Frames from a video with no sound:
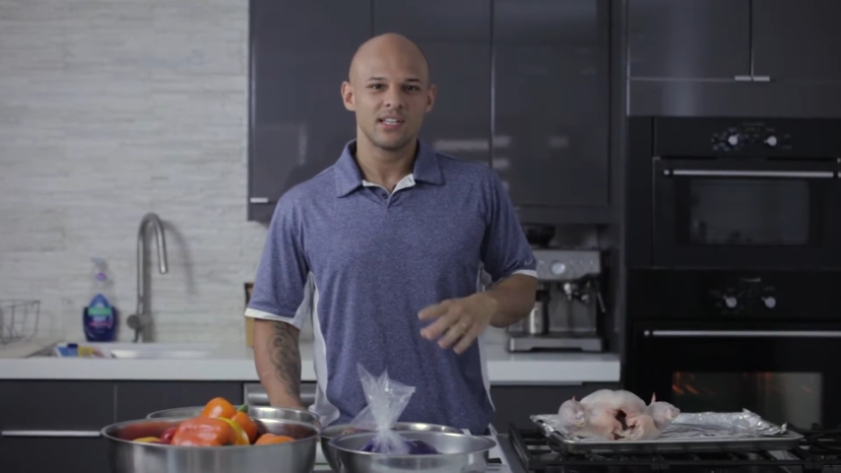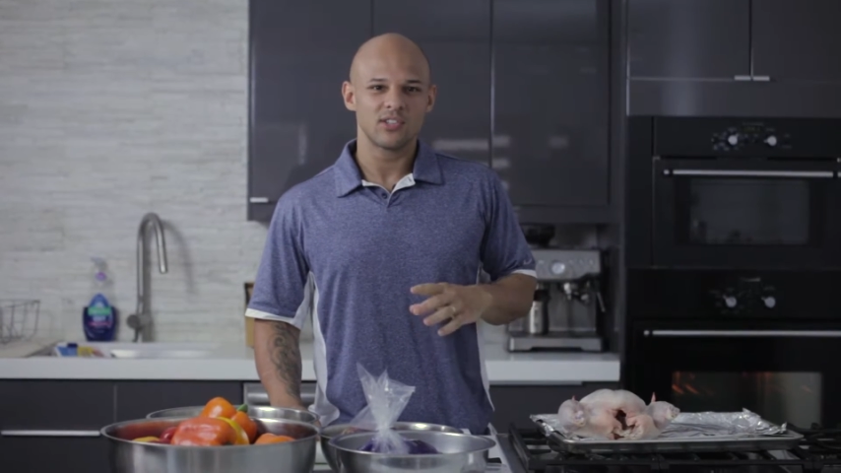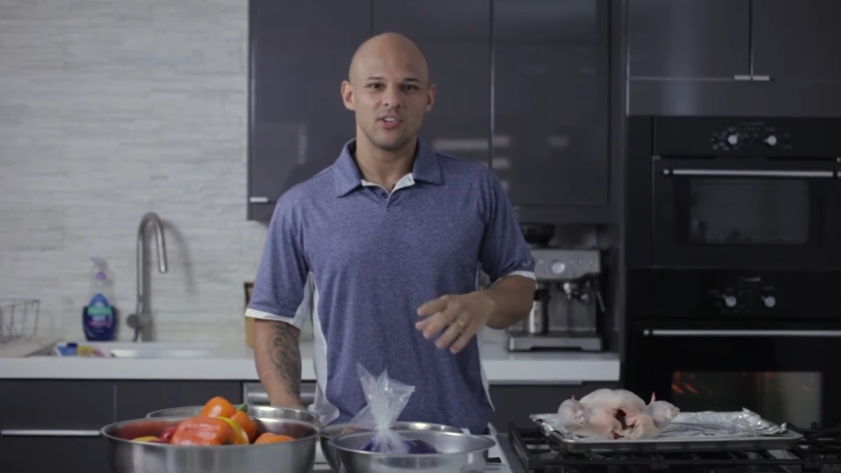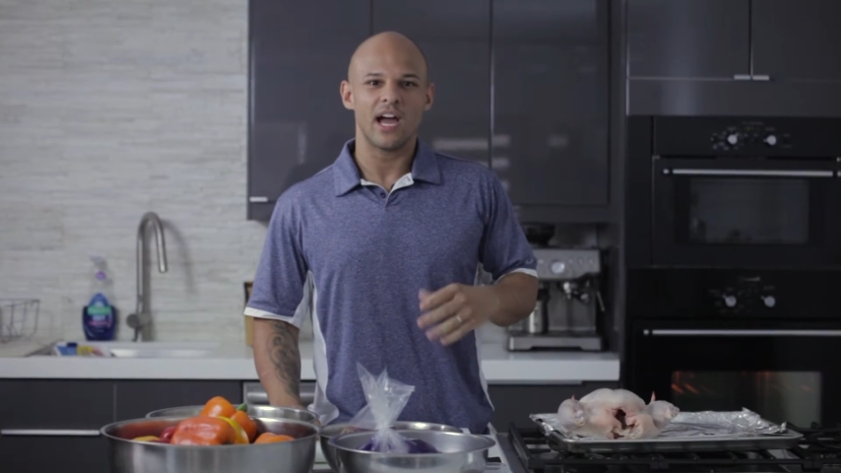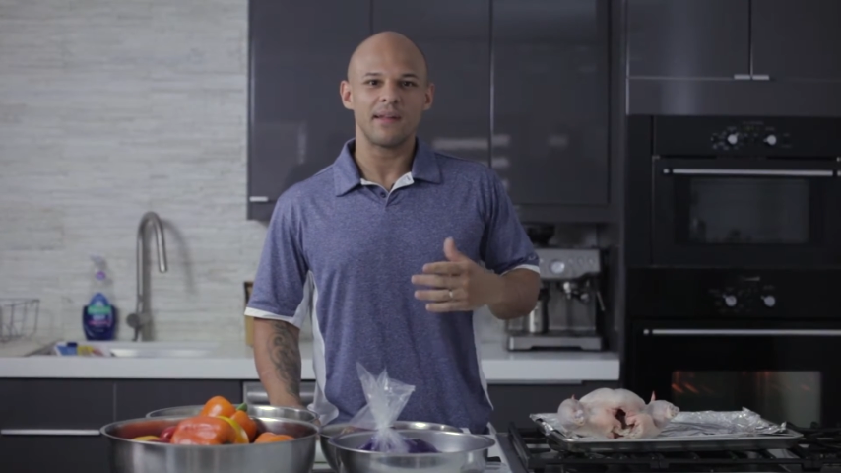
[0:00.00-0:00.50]

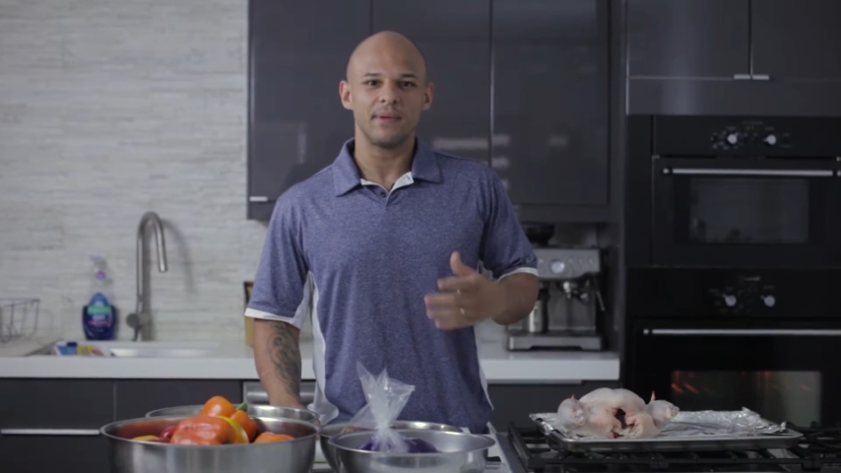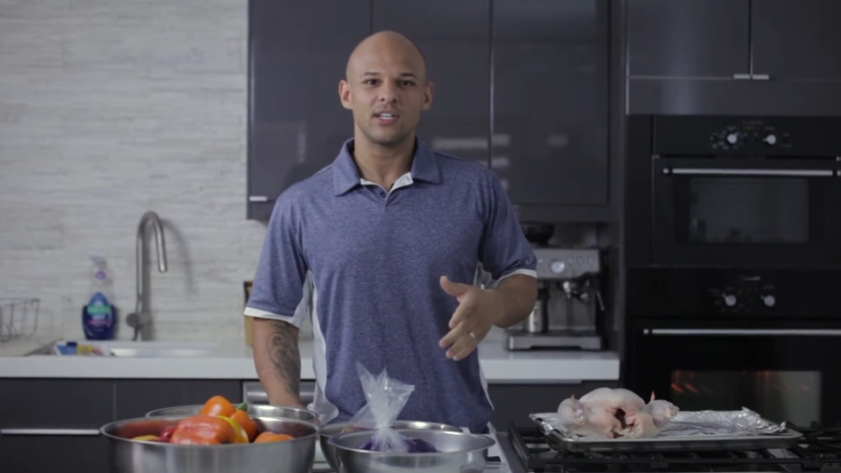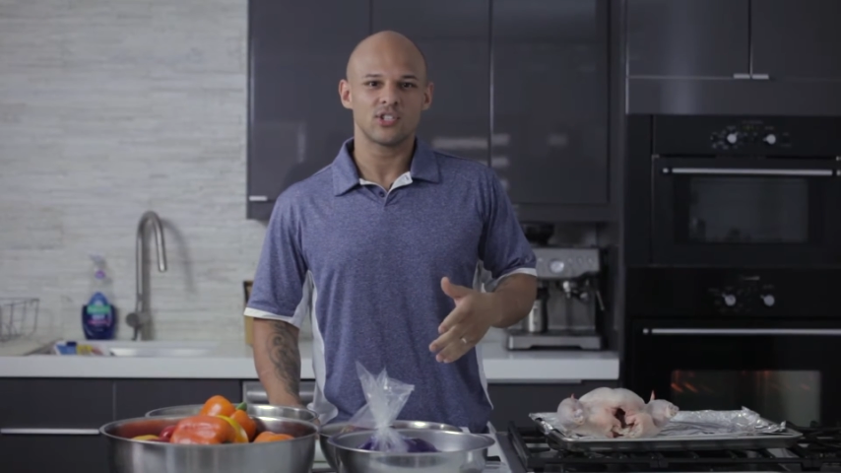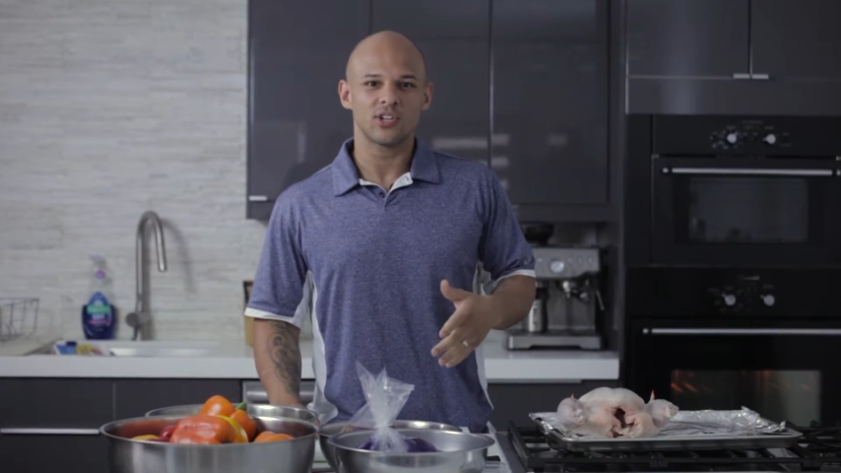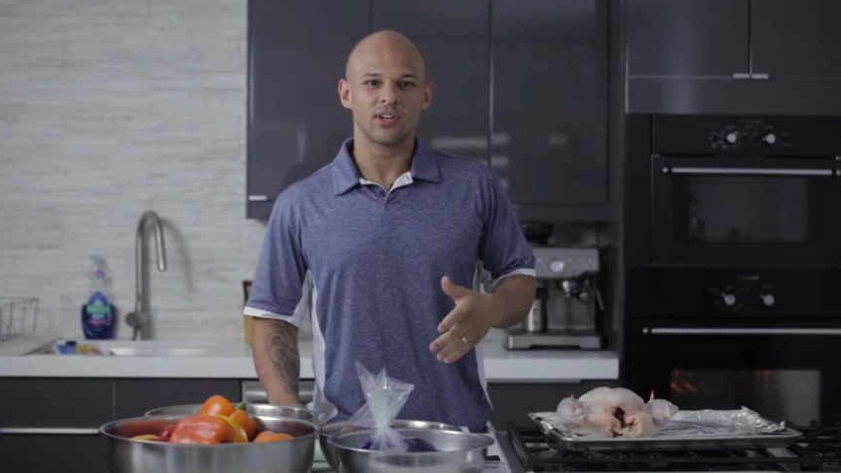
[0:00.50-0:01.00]
so you got to
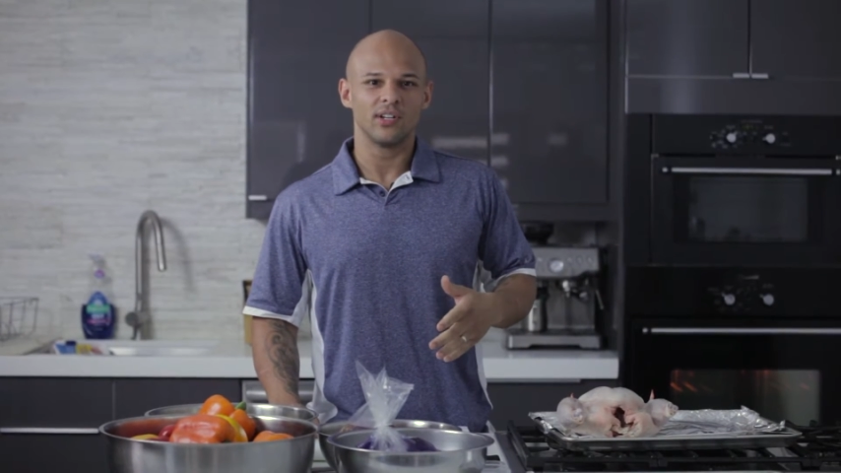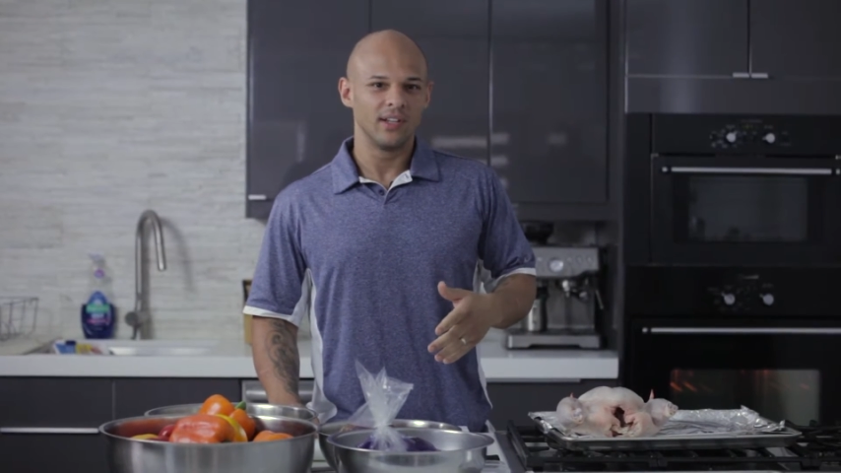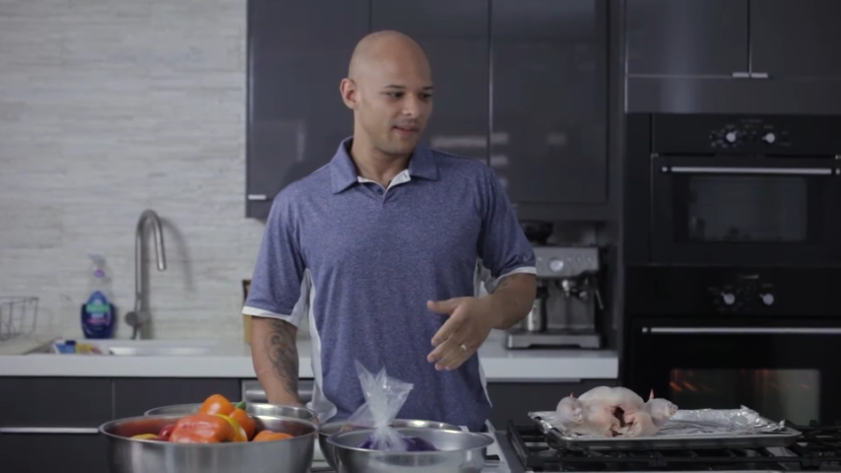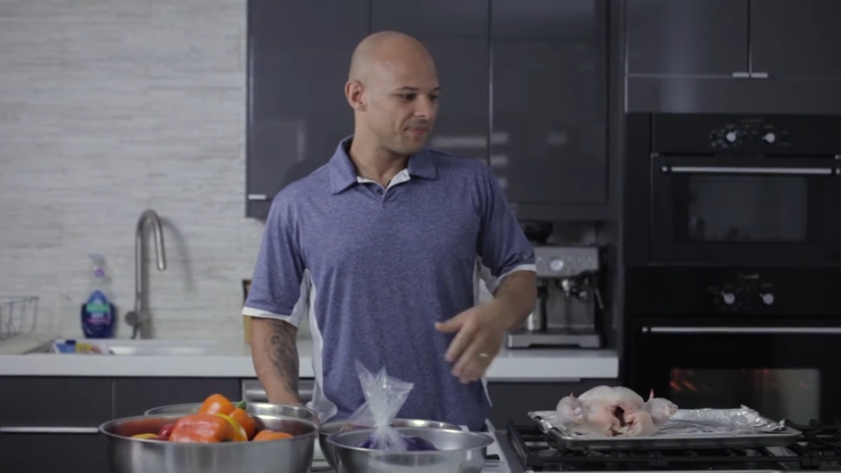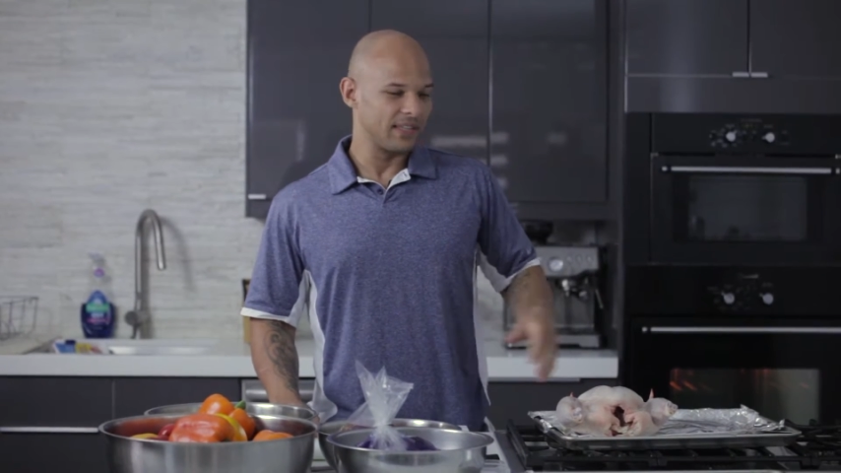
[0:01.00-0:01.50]
make sure
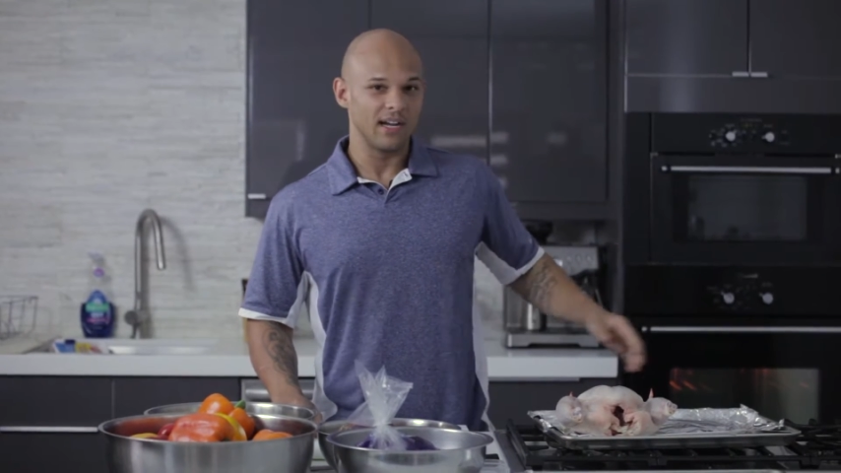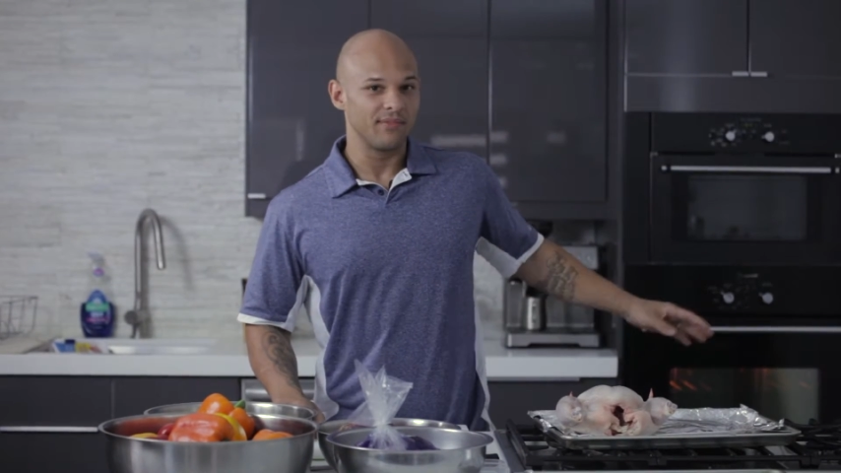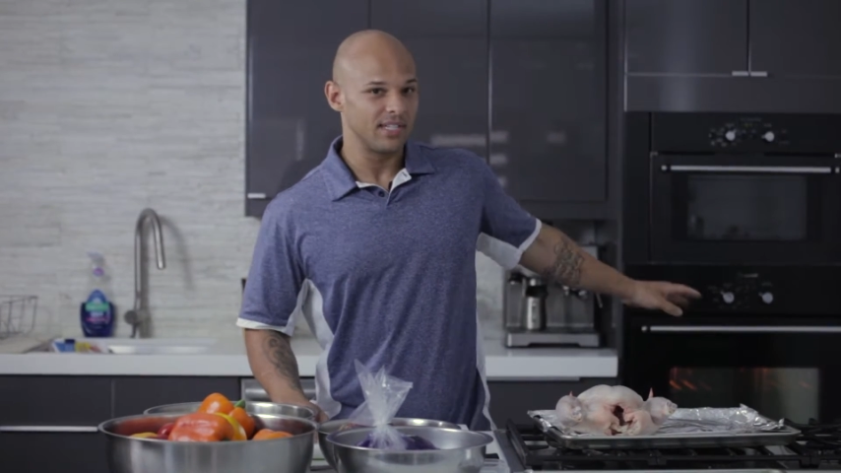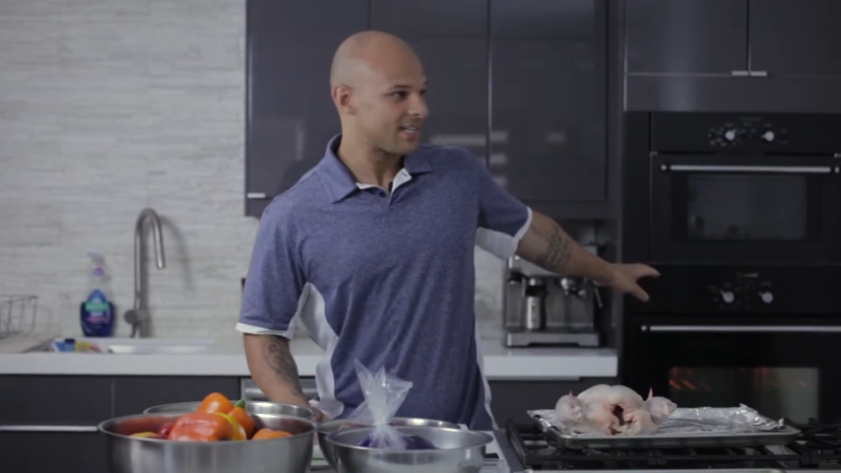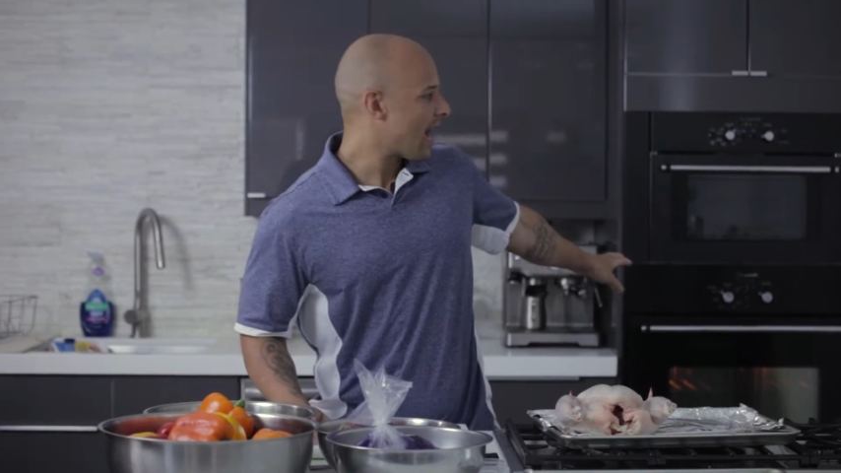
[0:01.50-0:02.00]
that the
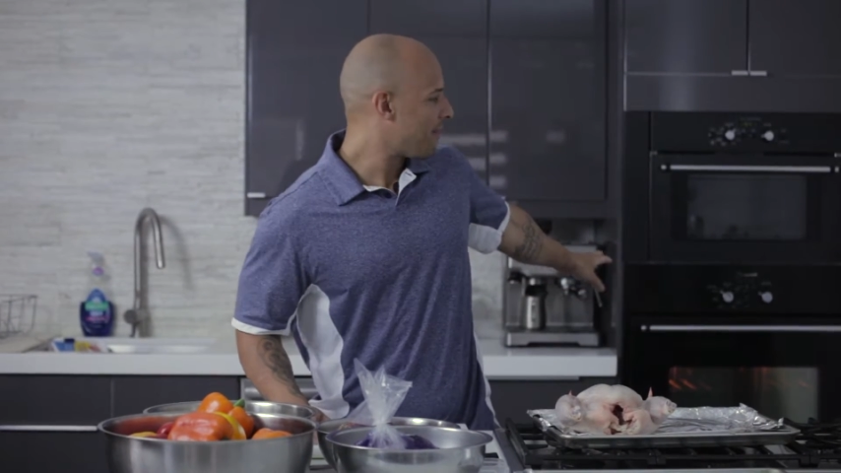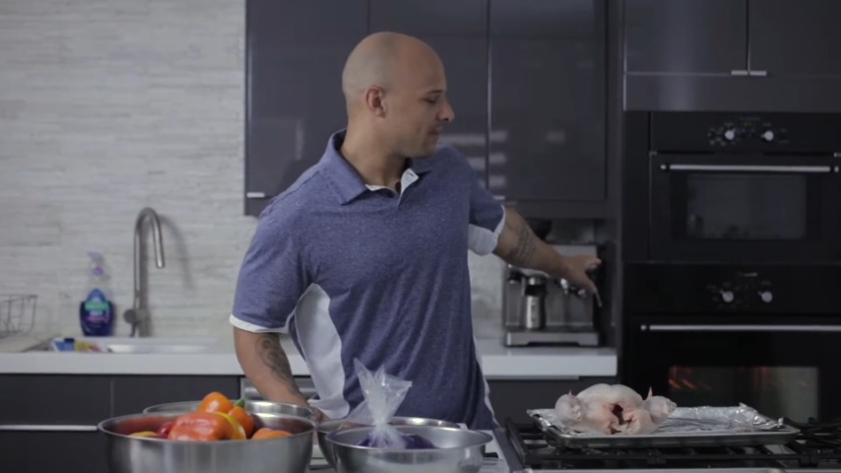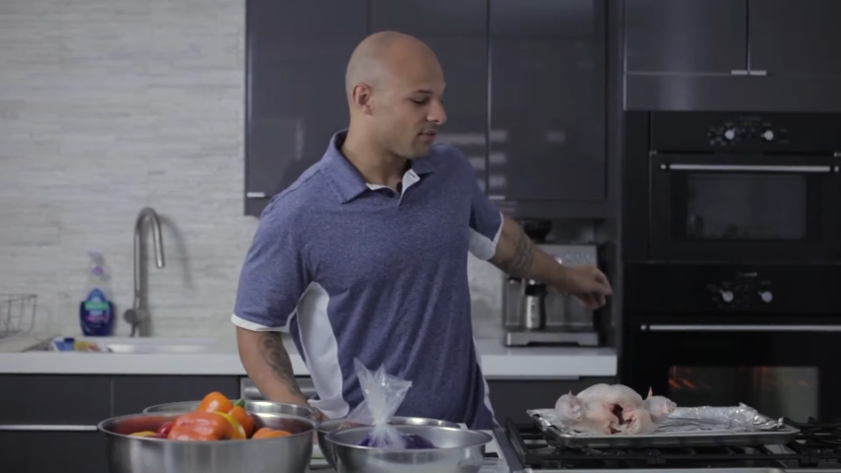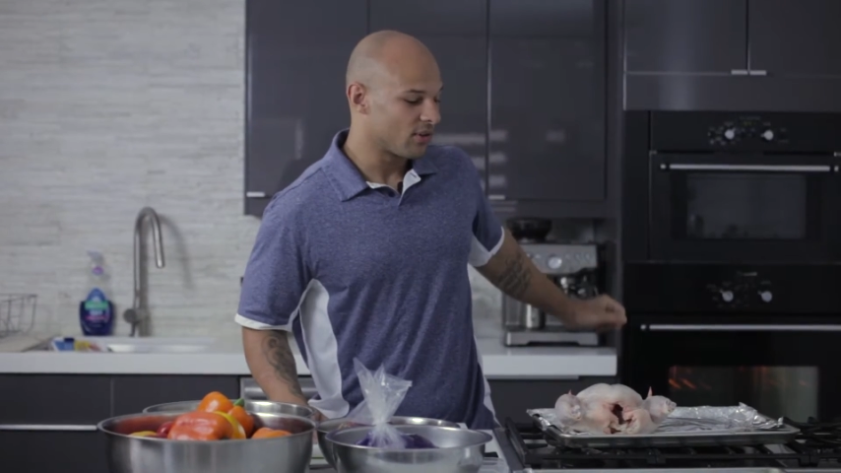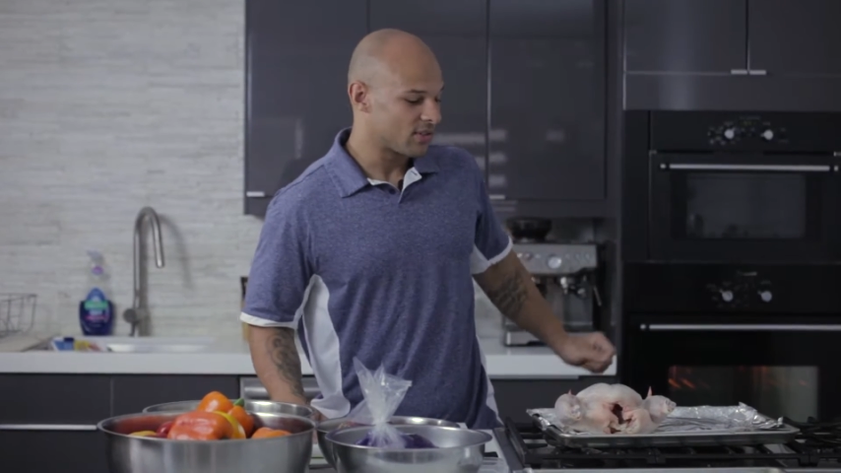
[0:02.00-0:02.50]
oven is hot
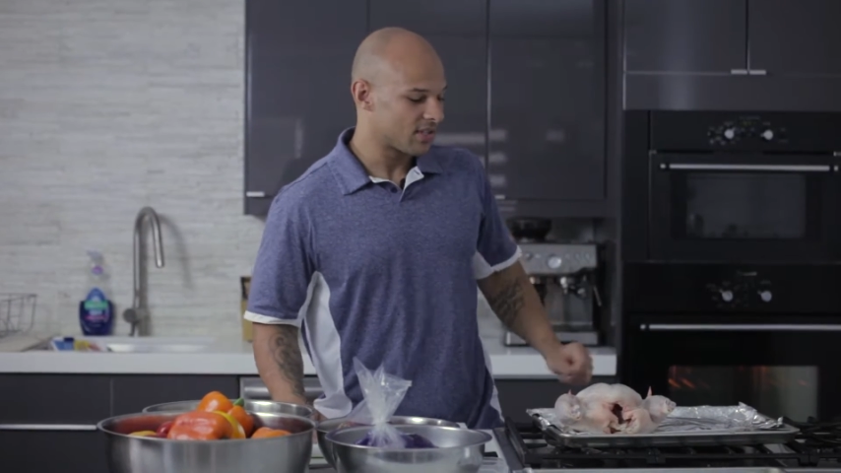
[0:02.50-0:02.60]
before you